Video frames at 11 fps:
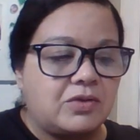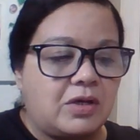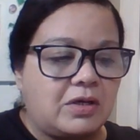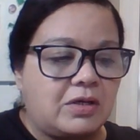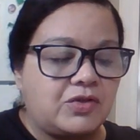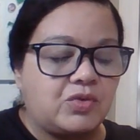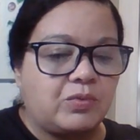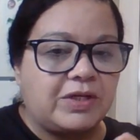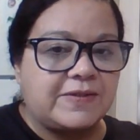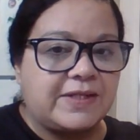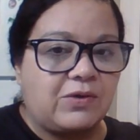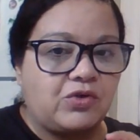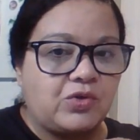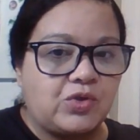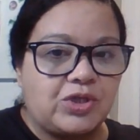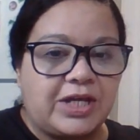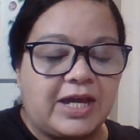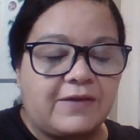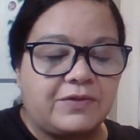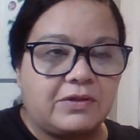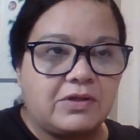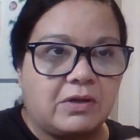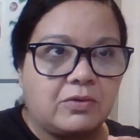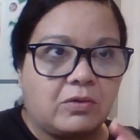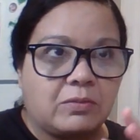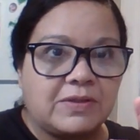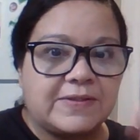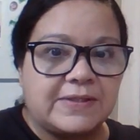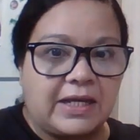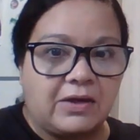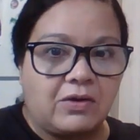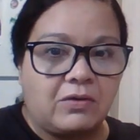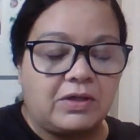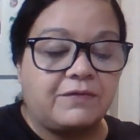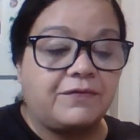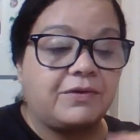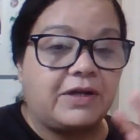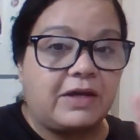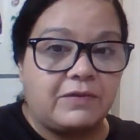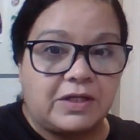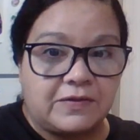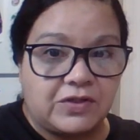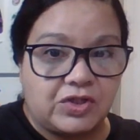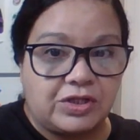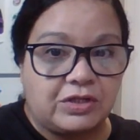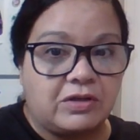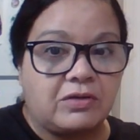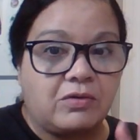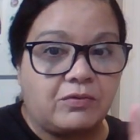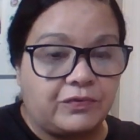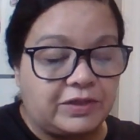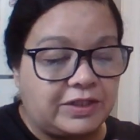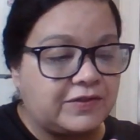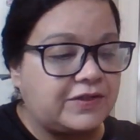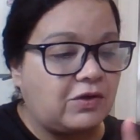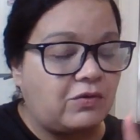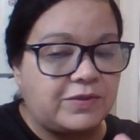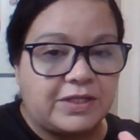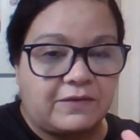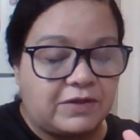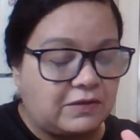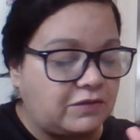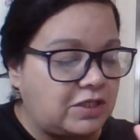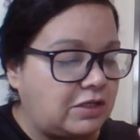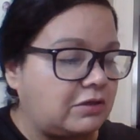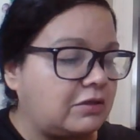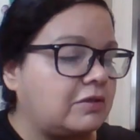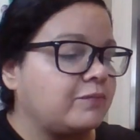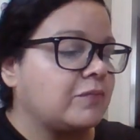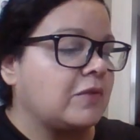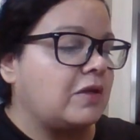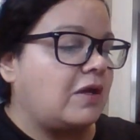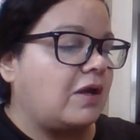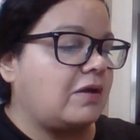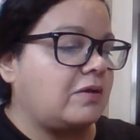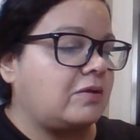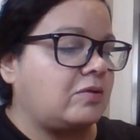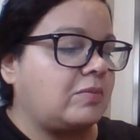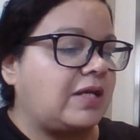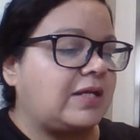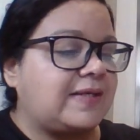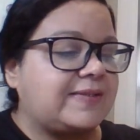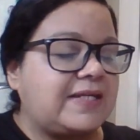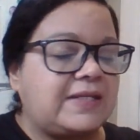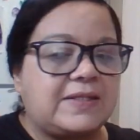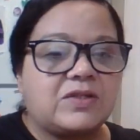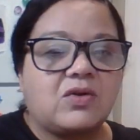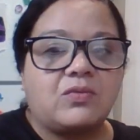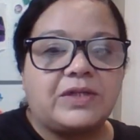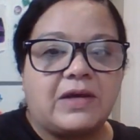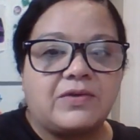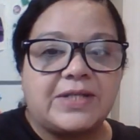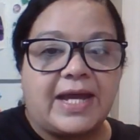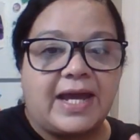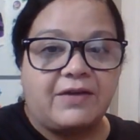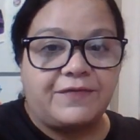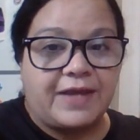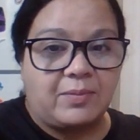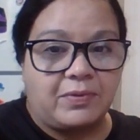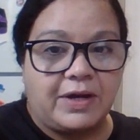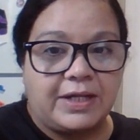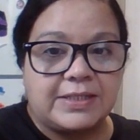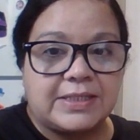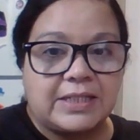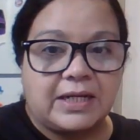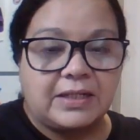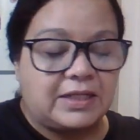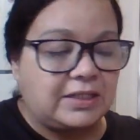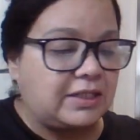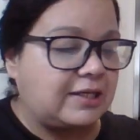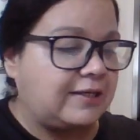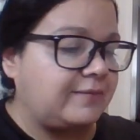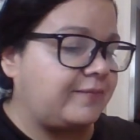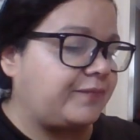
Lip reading: Joann's will usually have their Yarnormous sale, if they're having it this year, hopefully, because they always have it every year. And I've seen these go down to half that price, $9.99.